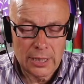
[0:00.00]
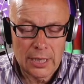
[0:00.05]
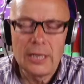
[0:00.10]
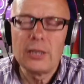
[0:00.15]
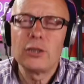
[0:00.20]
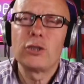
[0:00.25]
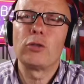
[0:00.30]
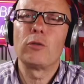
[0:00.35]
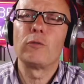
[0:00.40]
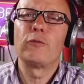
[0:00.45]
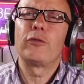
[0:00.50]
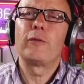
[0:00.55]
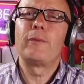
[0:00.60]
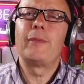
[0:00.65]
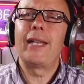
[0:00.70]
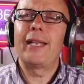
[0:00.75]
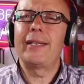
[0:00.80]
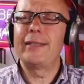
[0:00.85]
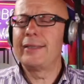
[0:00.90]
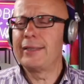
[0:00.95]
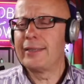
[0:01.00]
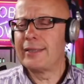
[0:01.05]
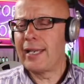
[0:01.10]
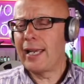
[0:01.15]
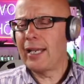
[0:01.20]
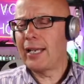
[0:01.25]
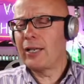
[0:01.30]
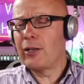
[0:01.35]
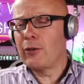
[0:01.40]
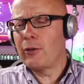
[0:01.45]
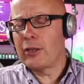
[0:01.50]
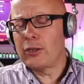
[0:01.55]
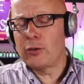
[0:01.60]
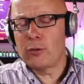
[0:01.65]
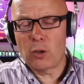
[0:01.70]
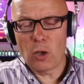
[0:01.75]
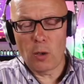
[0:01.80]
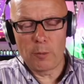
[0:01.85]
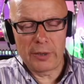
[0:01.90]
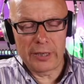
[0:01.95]
Sean from London, hello. Are you
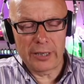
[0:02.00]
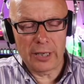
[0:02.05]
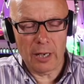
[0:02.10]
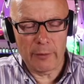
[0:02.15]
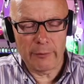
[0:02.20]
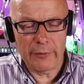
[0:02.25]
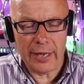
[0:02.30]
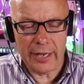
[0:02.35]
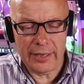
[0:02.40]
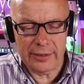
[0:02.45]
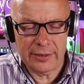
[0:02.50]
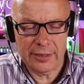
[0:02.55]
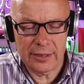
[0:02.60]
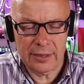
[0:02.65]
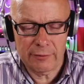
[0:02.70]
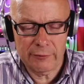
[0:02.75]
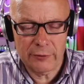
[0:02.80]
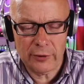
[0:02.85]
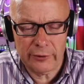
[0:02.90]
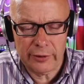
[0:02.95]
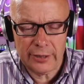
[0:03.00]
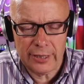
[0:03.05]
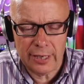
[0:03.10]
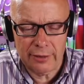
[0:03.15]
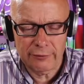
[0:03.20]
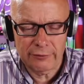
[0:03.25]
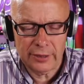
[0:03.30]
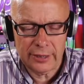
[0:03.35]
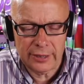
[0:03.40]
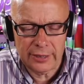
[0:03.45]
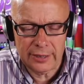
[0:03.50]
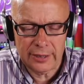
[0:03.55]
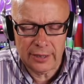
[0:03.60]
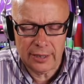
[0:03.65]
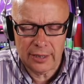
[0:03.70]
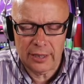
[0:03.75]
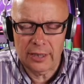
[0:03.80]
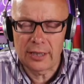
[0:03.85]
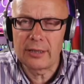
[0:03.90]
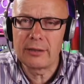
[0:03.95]
gobbling up that very lovely
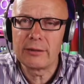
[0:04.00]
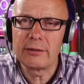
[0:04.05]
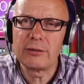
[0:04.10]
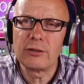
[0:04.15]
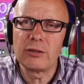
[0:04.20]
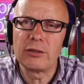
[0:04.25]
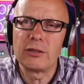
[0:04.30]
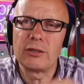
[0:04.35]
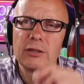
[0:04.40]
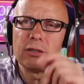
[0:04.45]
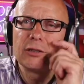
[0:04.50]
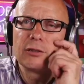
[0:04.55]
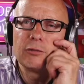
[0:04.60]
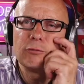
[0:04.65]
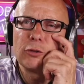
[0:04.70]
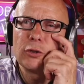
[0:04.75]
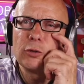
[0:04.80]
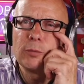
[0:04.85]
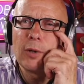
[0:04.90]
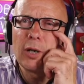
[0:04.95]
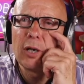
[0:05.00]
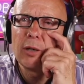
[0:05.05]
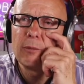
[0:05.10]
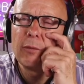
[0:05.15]
rhubarb?